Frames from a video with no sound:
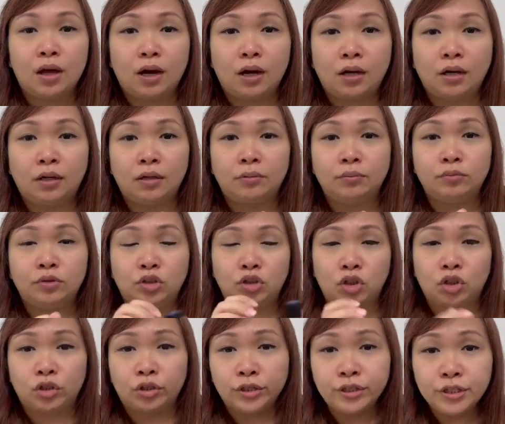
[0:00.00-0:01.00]
um,
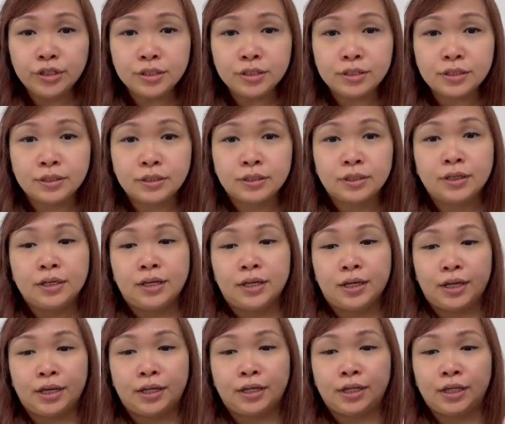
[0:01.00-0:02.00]
joints
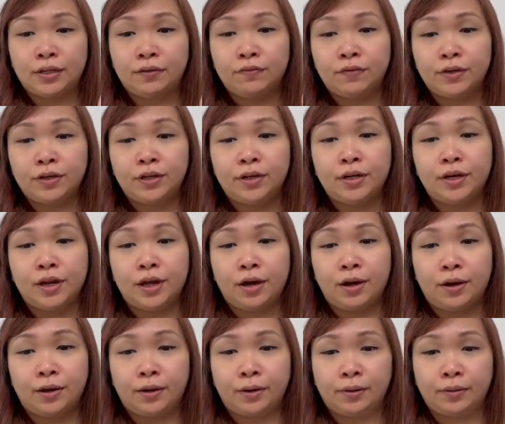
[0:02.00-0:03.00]
and even
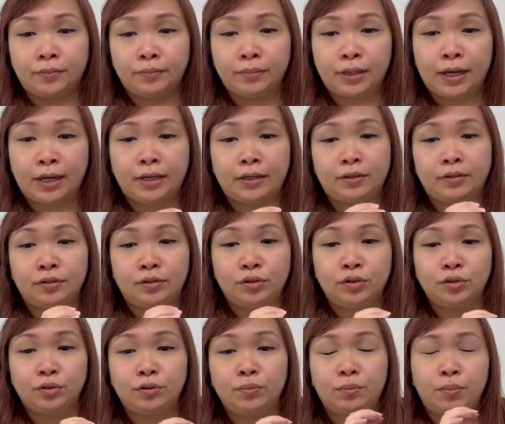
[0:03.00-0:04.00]
um, like
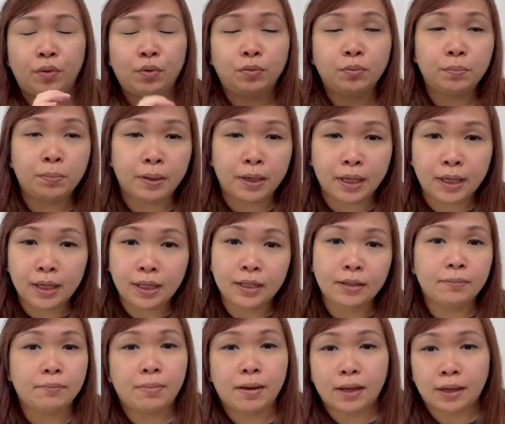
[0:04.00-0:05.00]
you know bone
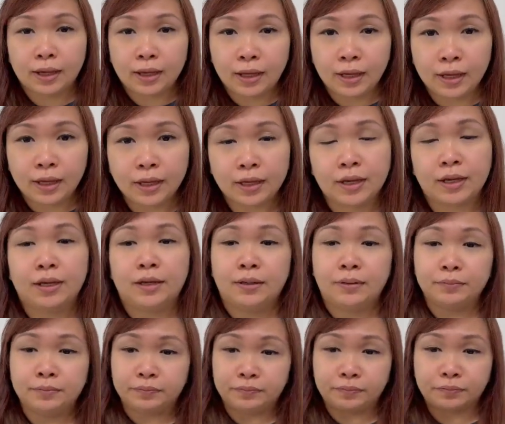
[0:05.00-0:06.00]
pain backache
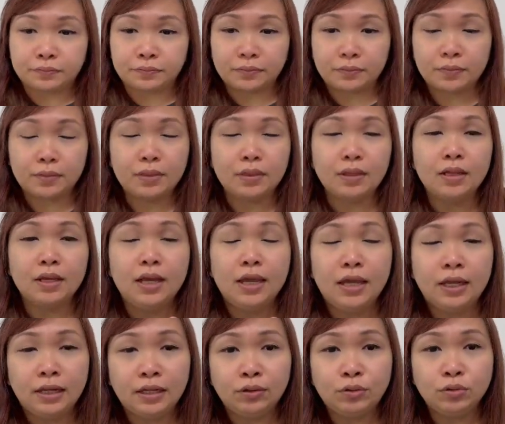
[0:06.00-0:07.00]

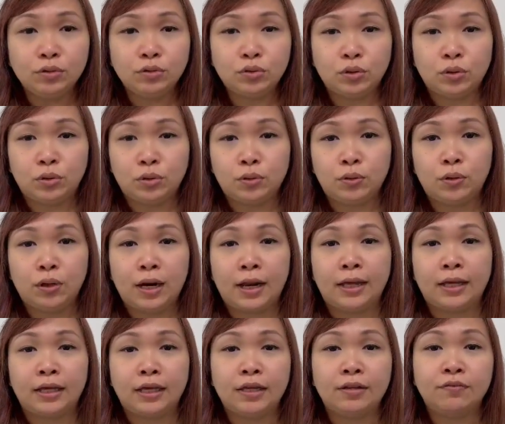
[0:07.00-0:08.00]
and also
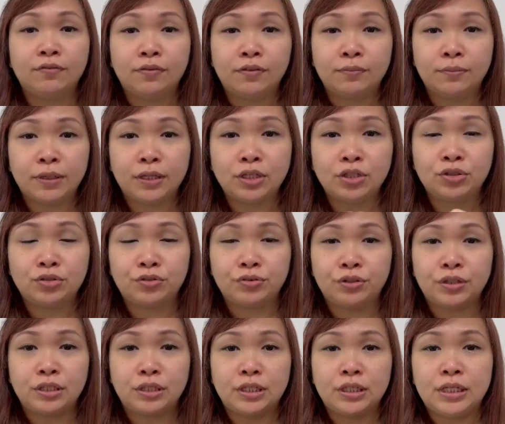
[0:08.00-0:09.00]
like
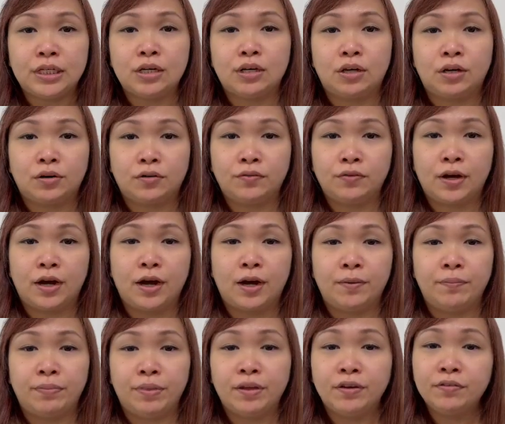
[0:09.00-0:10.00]
inflammatory of uh,
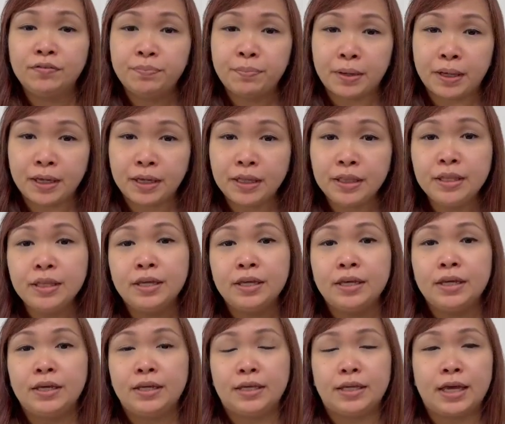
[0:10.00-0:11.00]
nerve pain
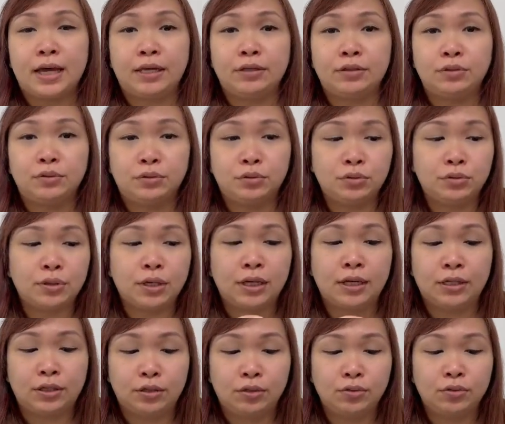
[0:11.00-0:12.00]
yeah you also
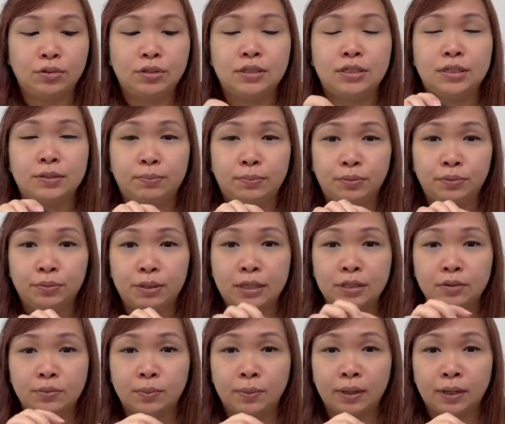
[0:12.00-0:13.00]
can use deep blue
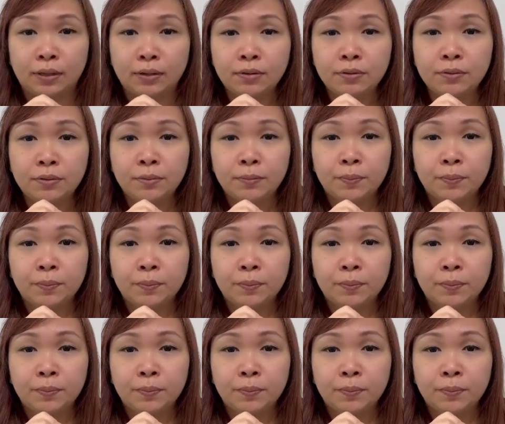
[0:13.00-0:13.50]
as well